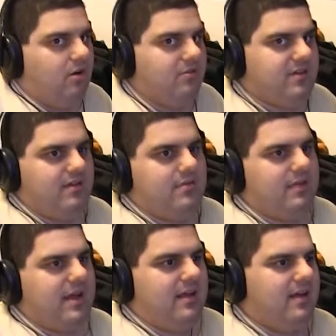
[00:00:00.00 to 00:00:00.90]

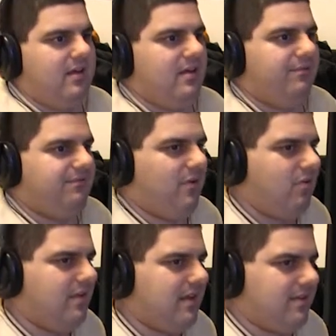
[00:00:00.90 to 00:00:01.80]
coaches that folk